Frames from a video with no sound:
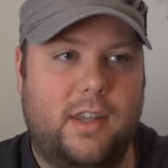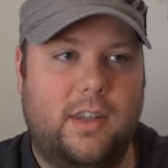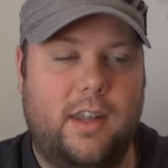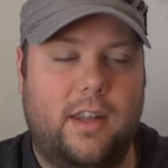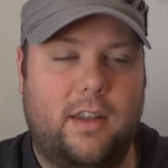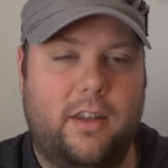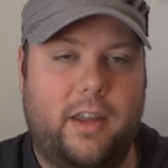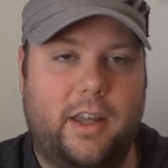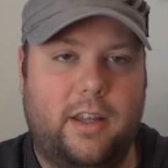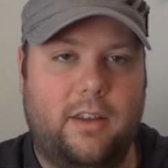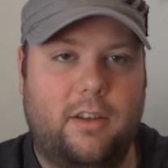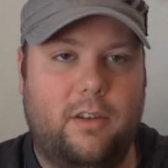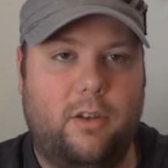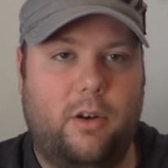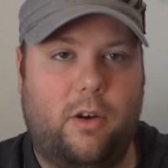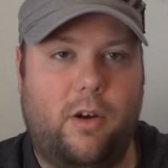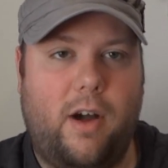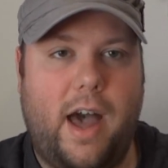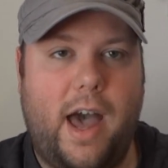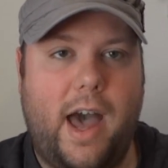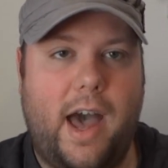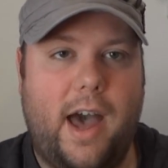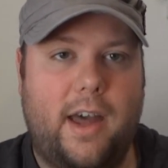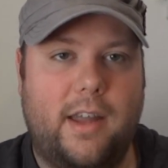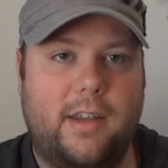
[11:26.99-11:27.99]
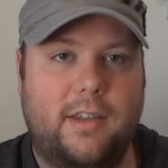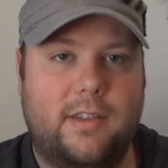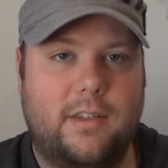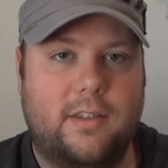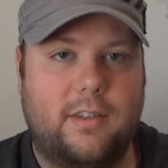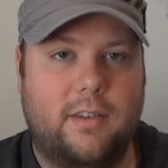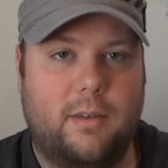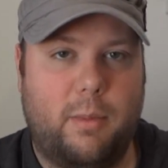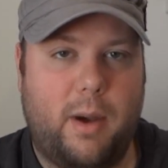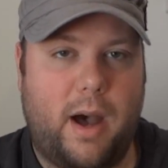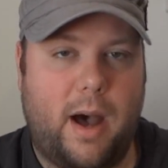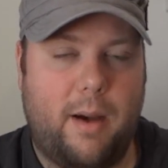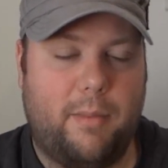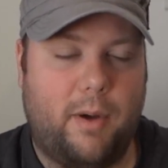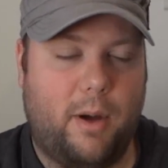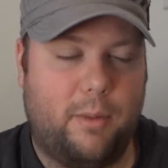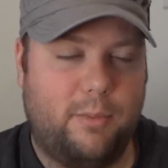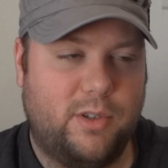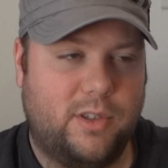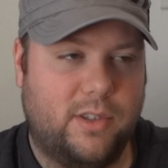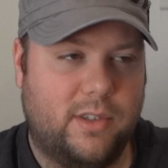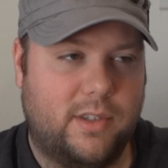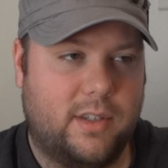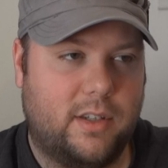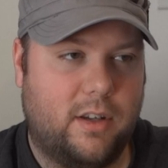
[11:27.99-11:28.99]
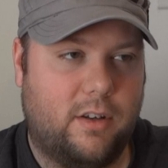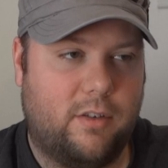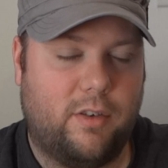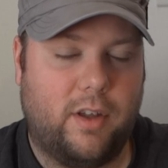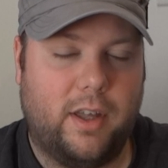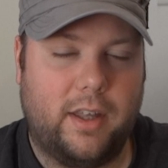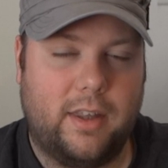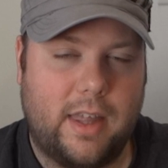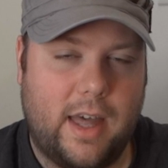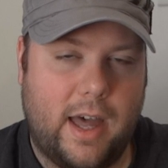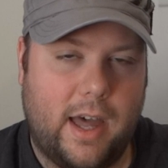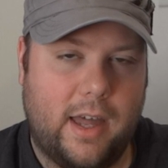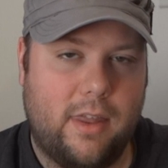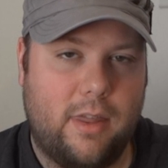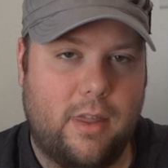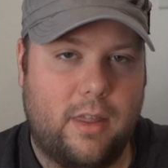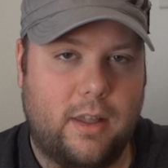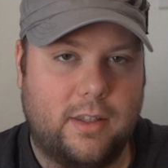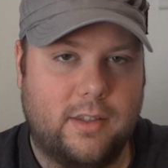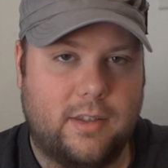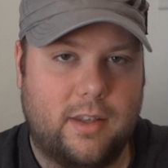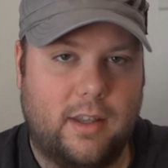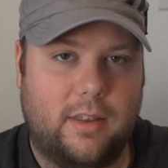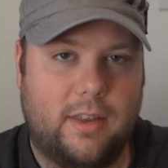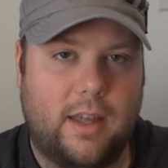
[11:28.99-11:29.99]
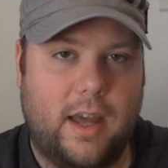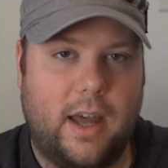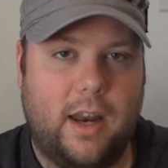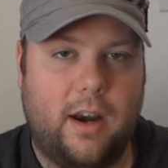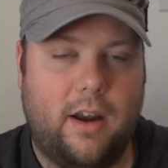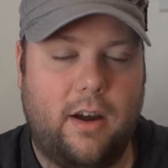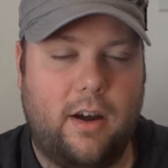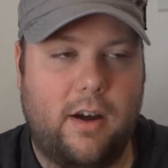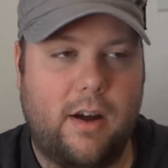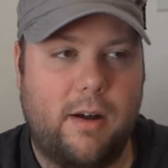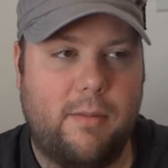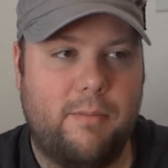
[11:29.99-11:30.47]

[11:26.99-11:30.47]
and then like the little ads, the pop-ups and stuff like that, and things like that.